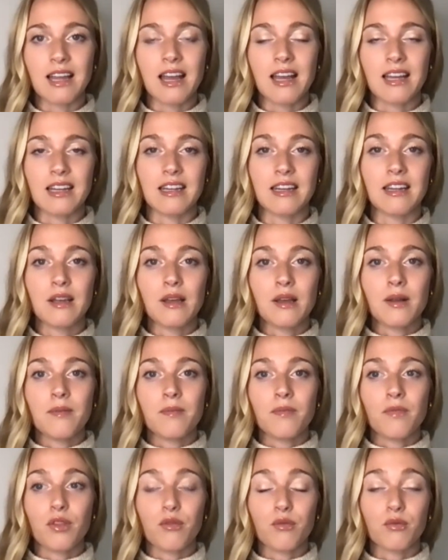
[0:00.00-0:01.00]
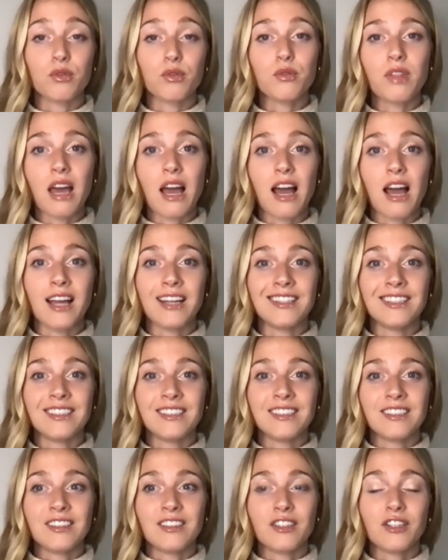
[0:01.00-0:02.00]
And through that,
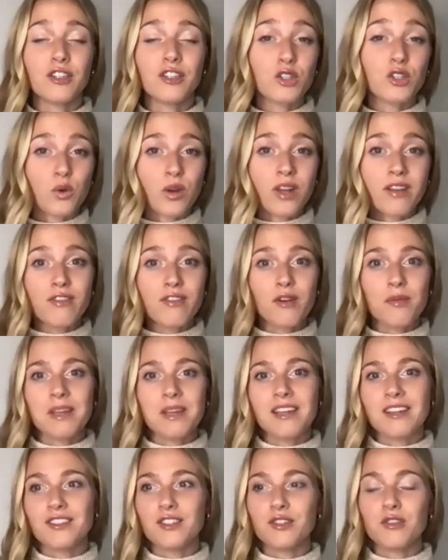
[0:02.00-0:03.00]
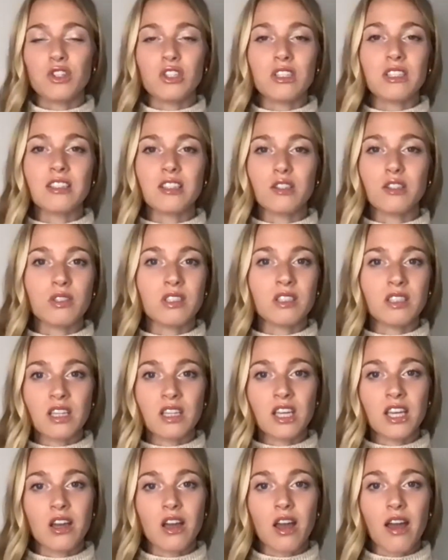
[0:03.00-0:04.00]
you're joyful because you
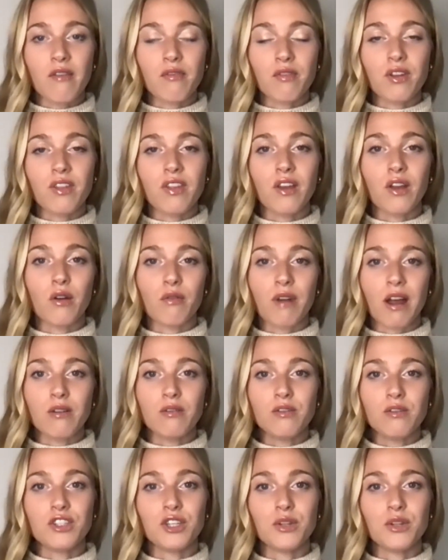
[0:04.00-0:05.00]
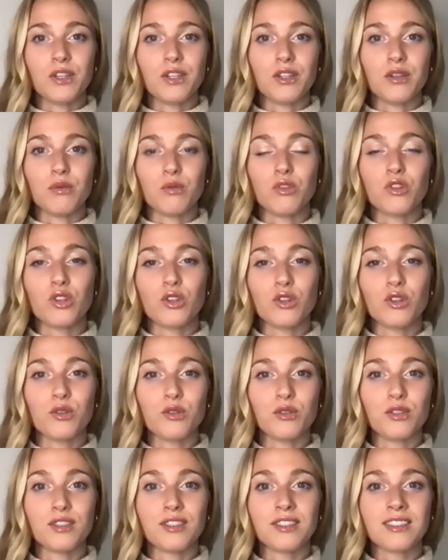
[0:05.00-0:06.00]
see everything around you and you
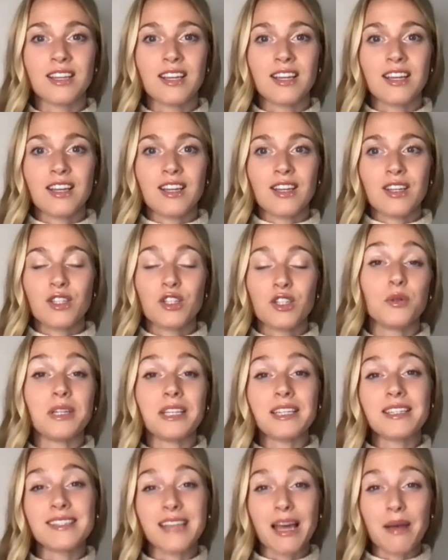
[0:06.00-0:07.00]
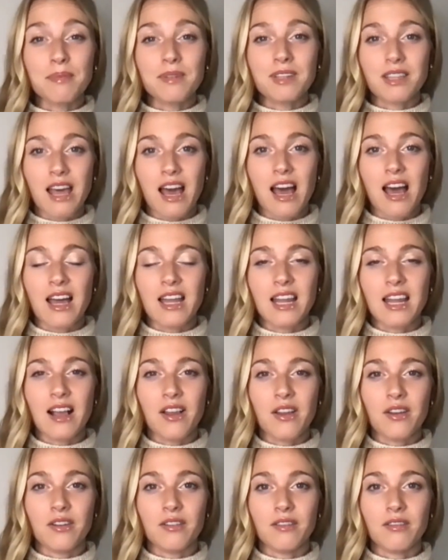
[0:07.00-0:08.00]
choose to accept that,
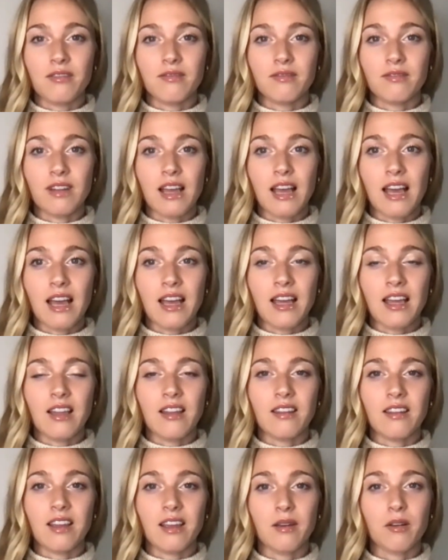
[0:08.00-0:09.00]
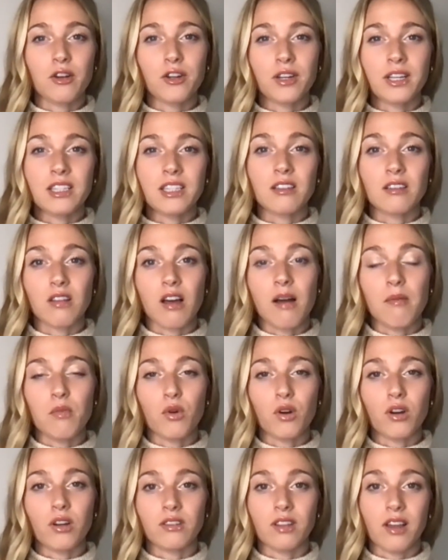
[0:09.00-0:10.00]
and it creates a lot
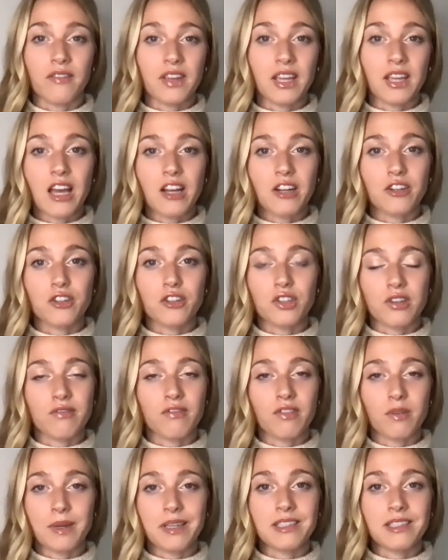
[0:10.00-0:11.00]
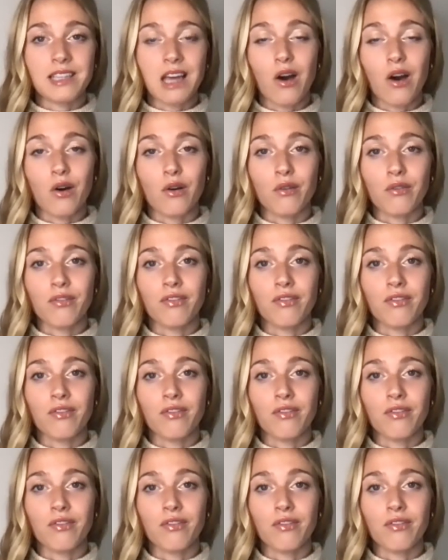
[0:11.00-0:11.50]
more loving energy for myself,